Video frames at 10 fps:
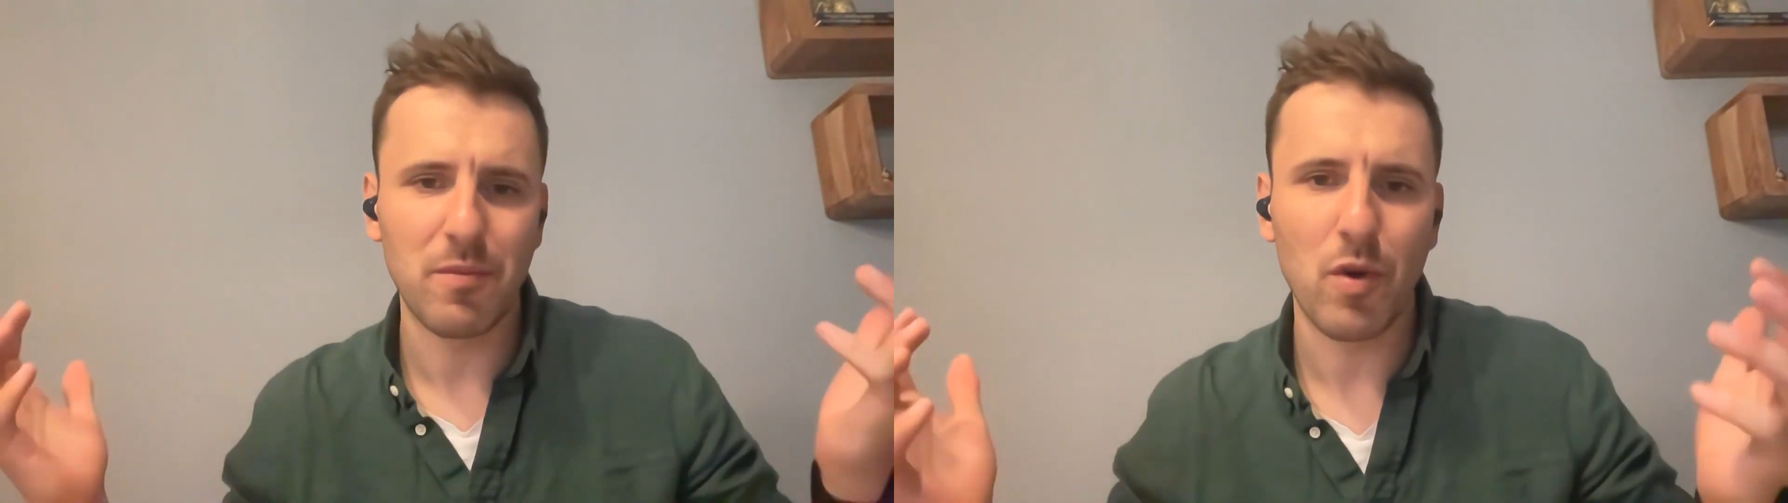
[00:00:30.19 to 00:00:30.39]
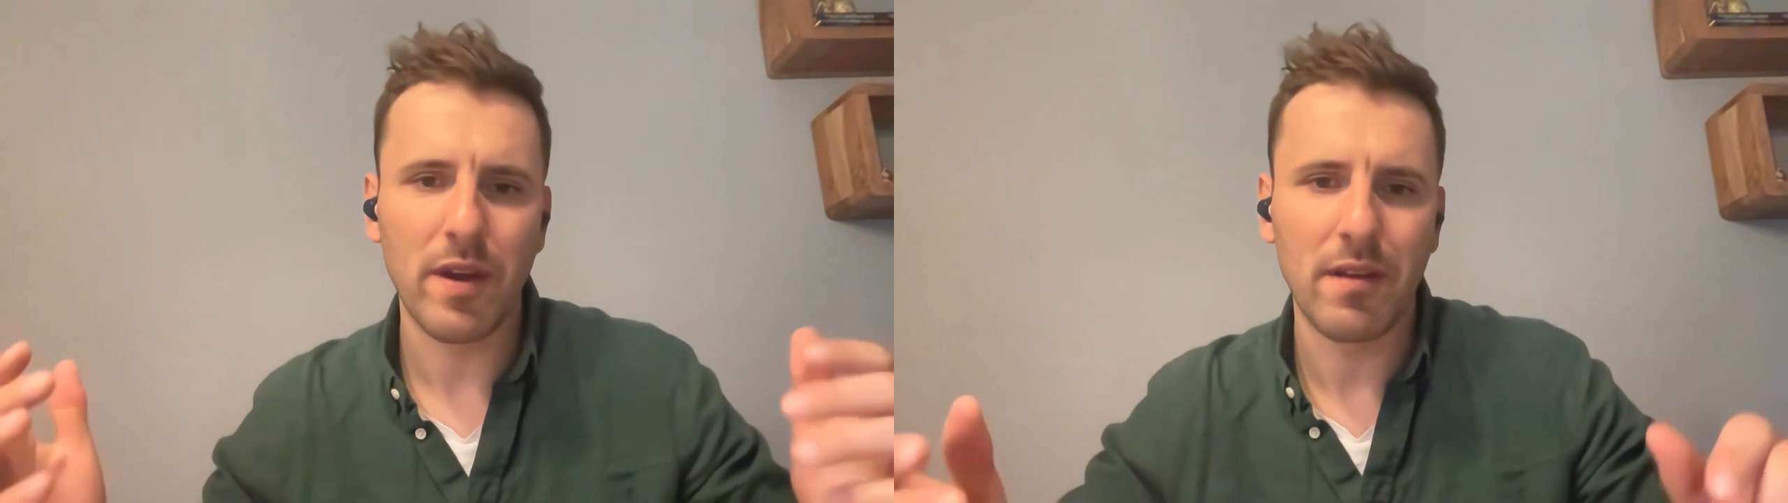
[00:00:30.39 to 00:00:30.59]

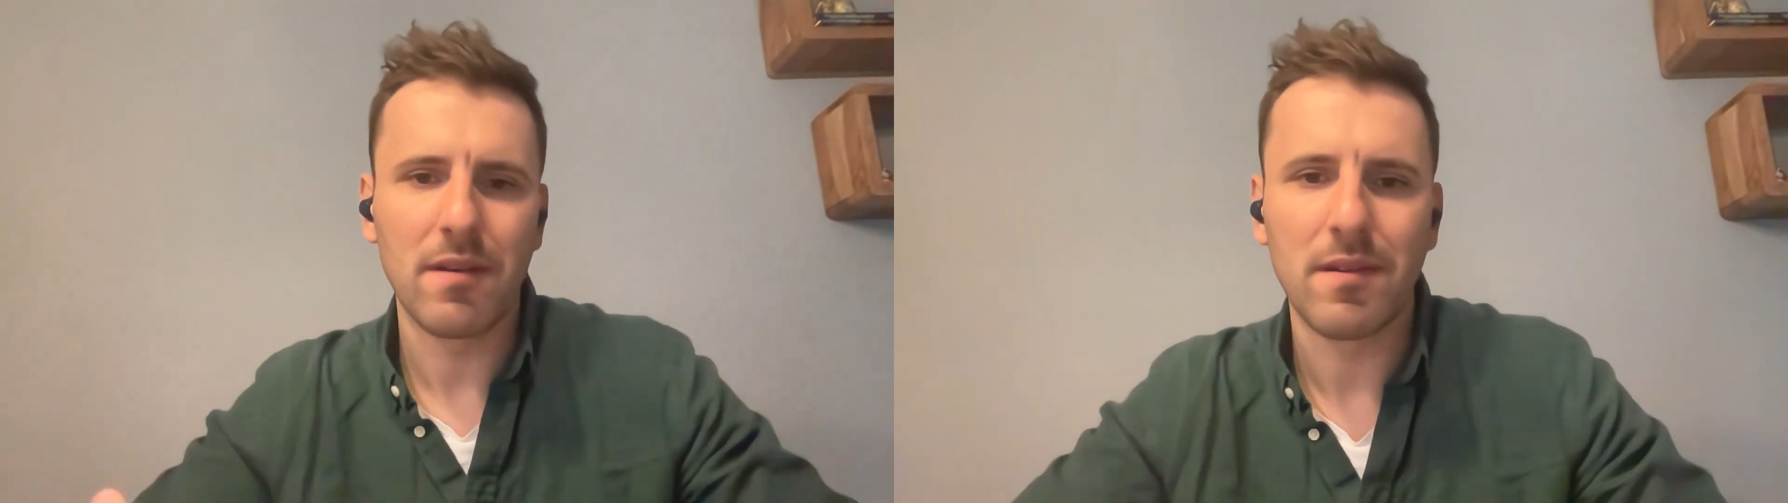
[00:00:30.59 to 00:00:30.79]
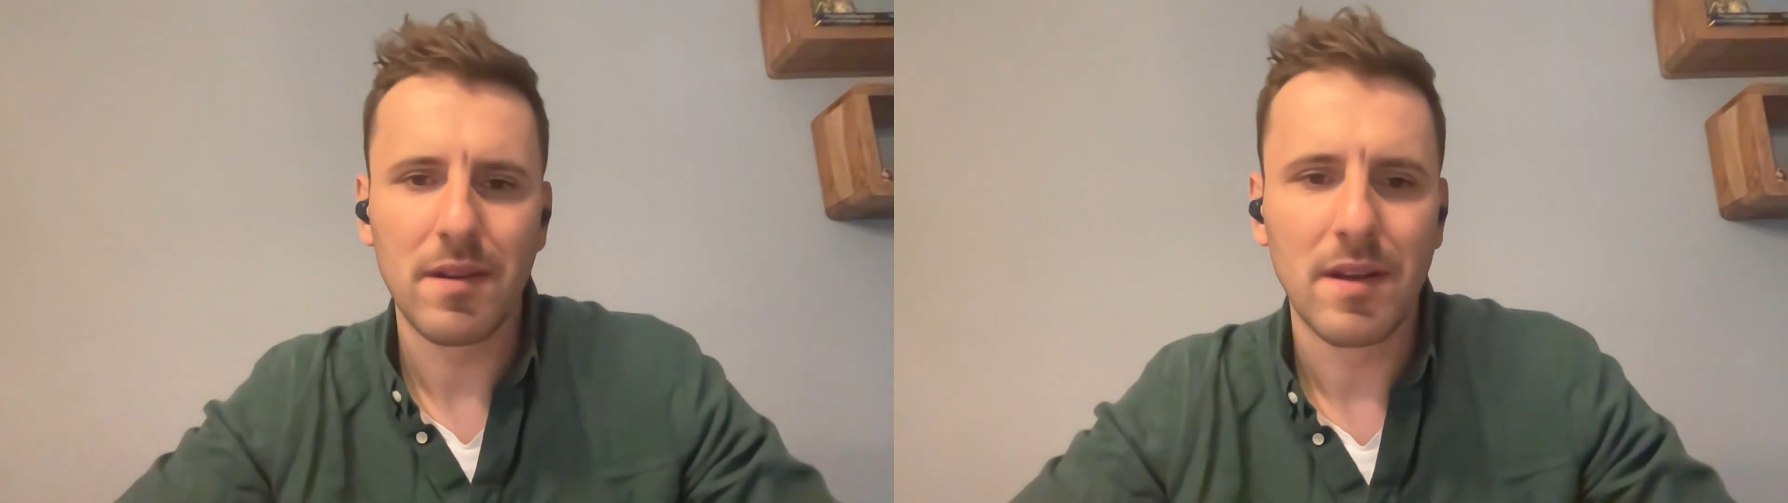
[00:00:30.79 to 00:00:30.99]

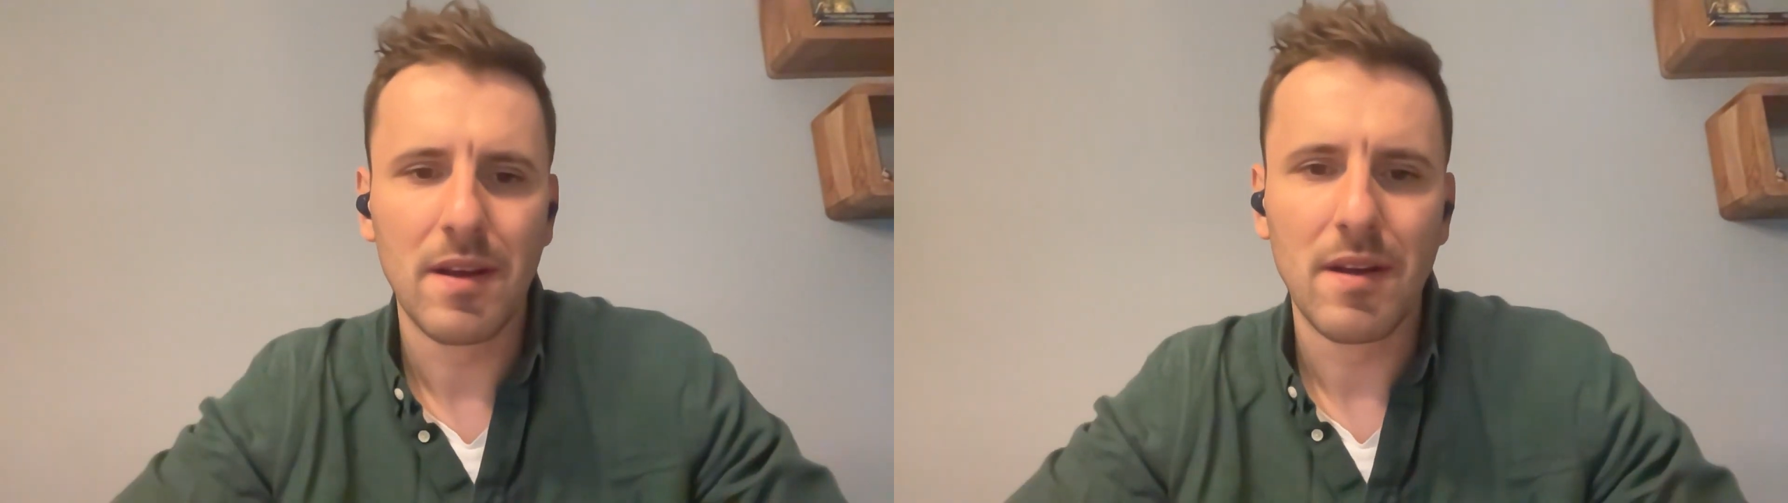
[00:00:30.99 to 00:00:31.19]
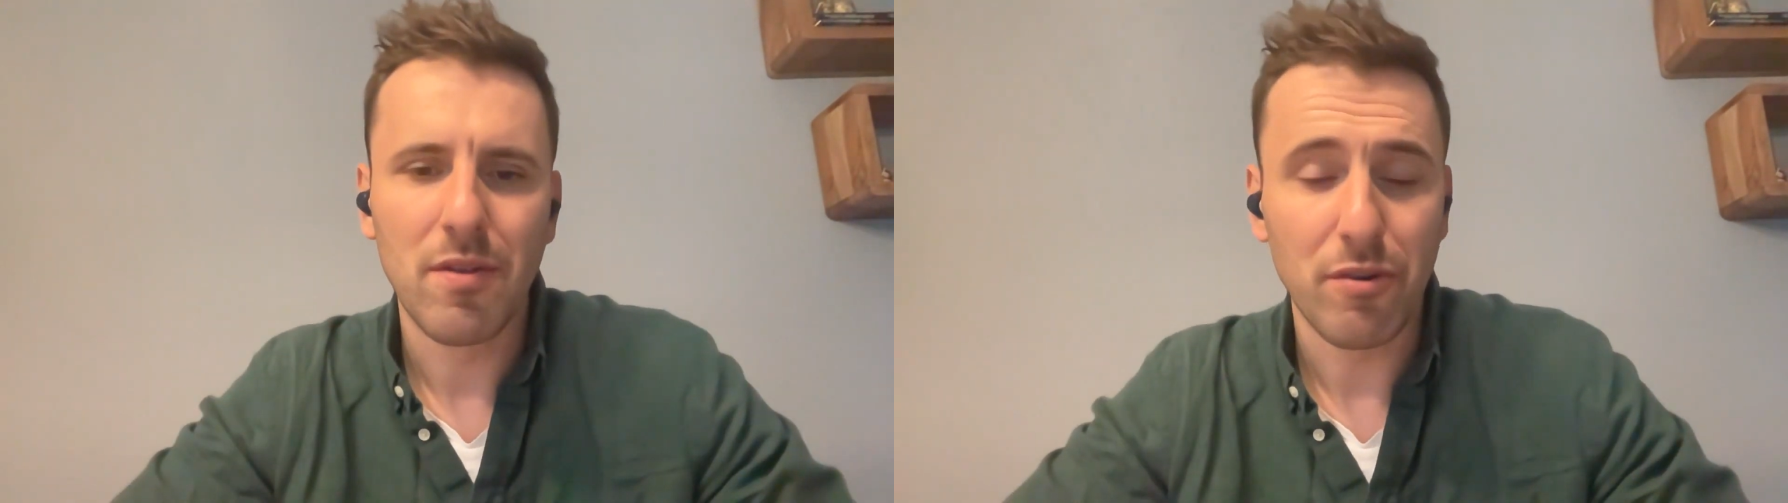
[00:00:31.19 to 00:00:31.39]
going
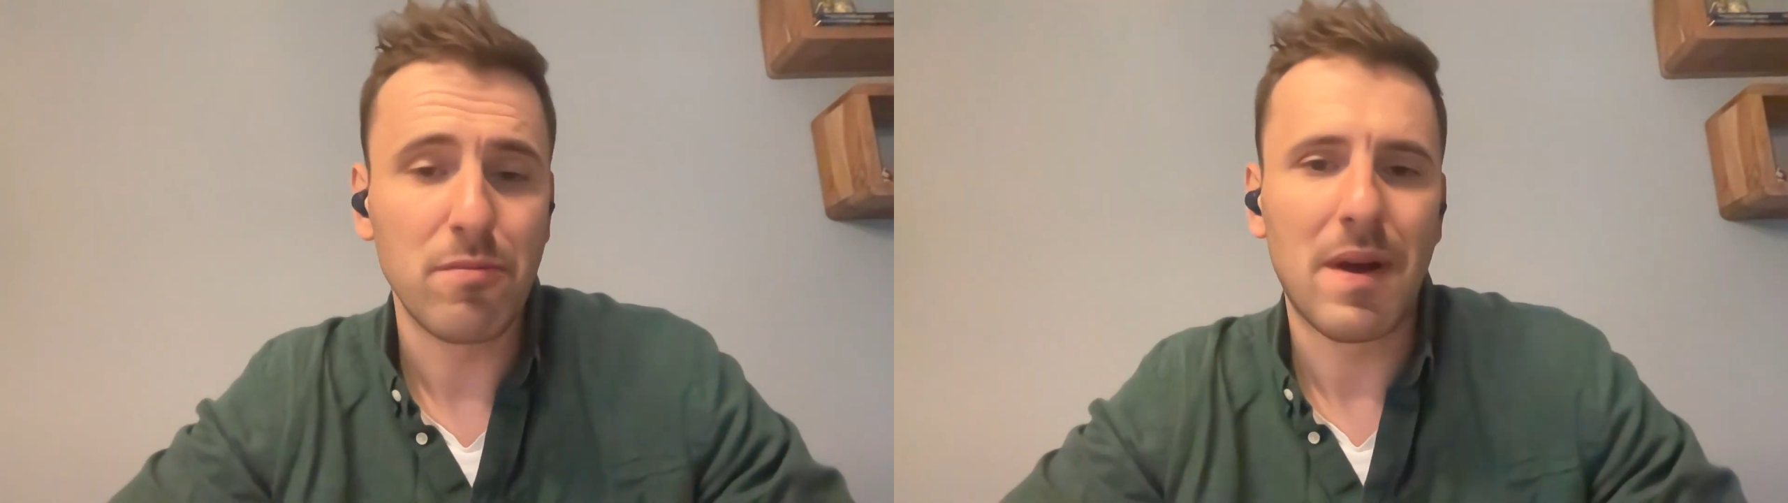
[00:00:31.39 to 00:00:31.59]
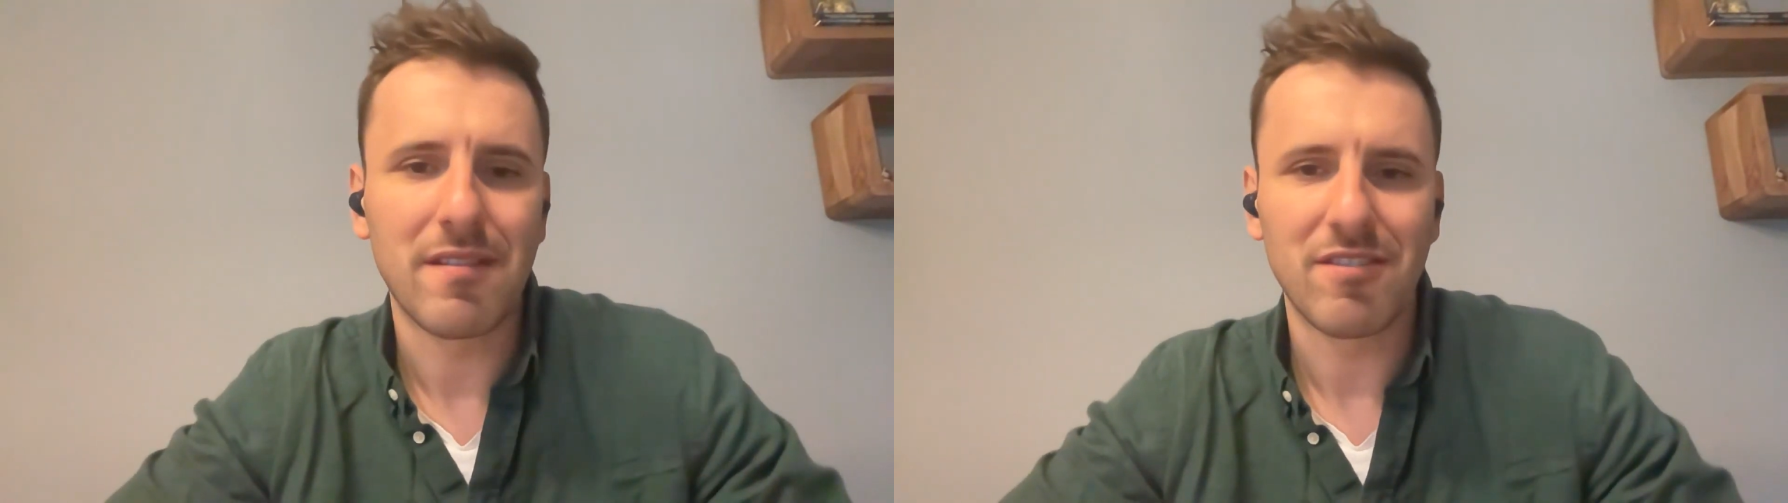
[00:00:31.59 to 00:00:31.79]
through
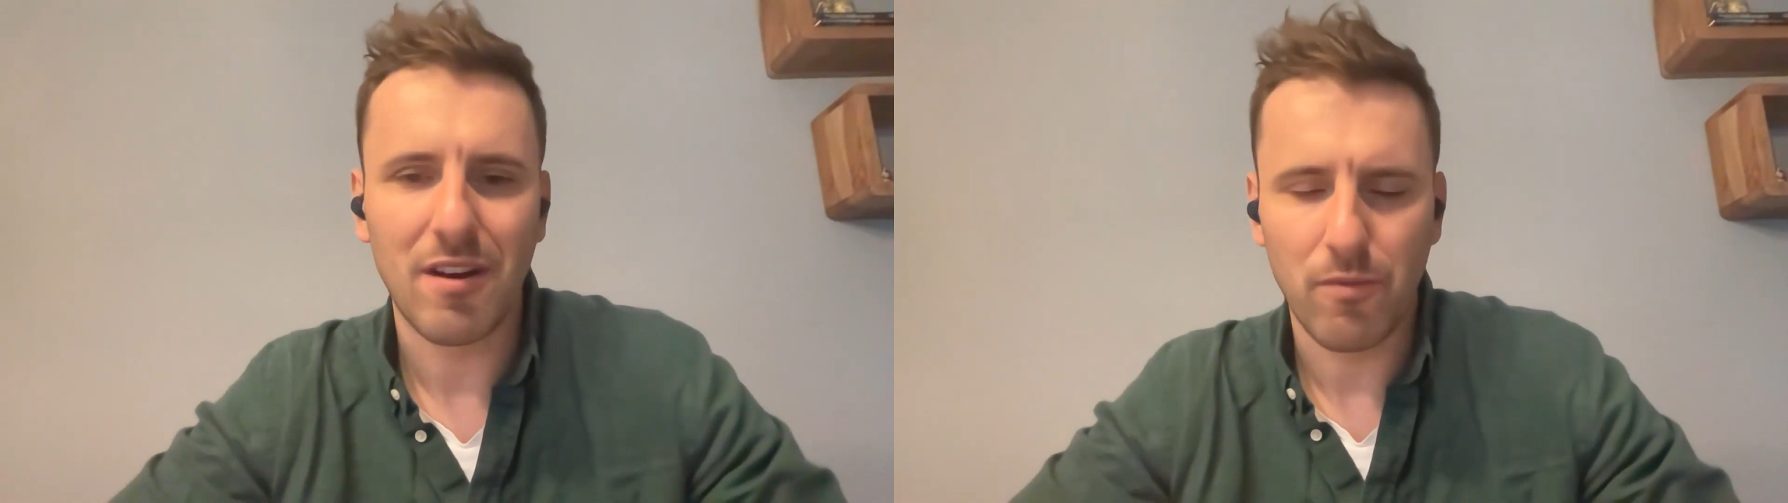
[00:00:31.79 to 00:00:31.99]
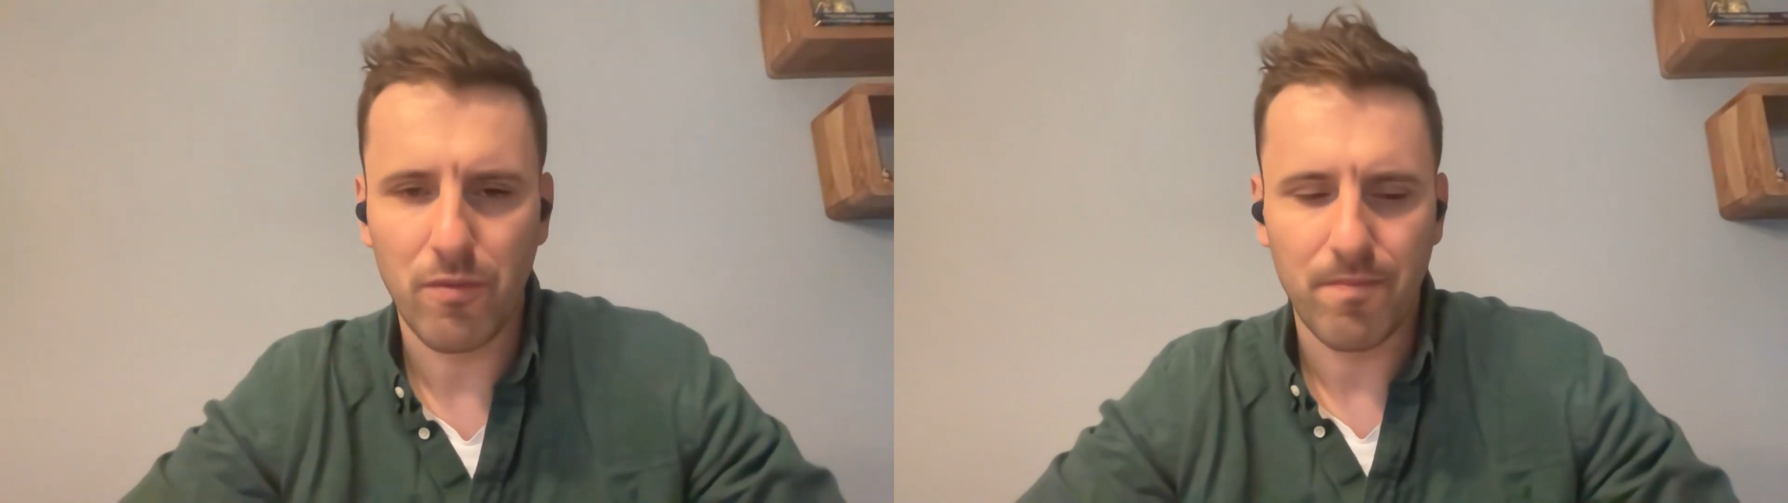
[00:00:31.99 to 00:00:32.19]

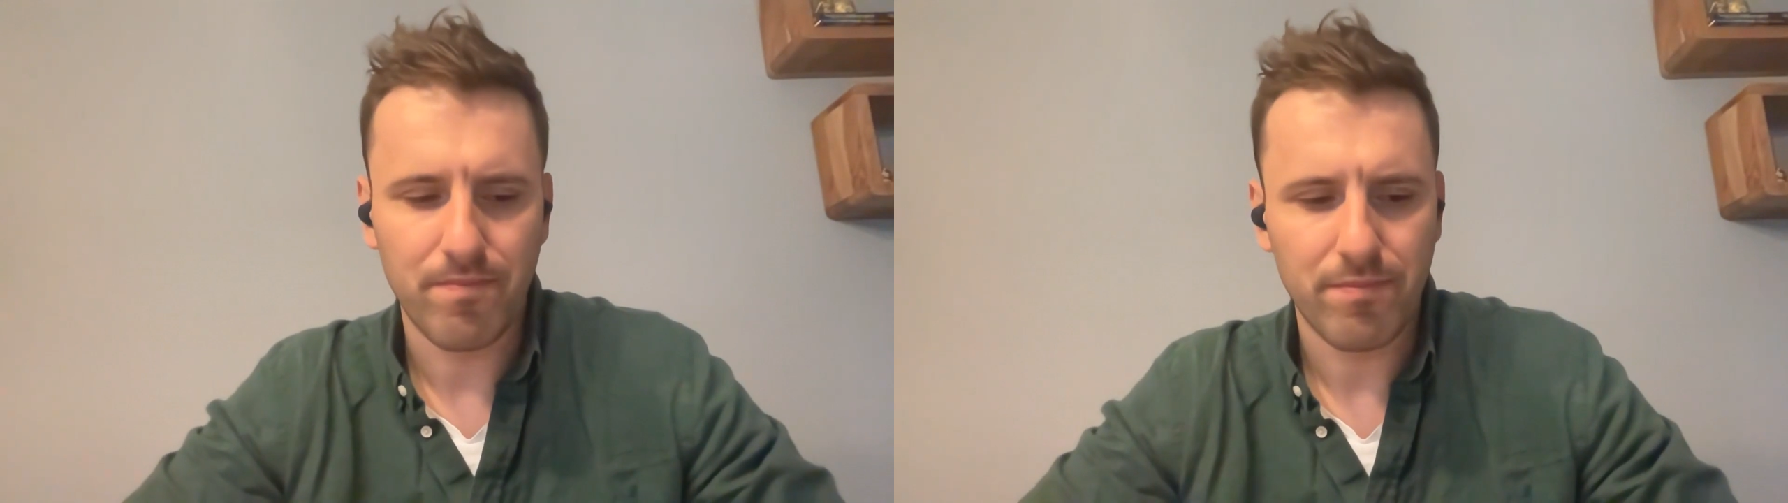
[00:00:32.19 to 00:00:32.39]
myself.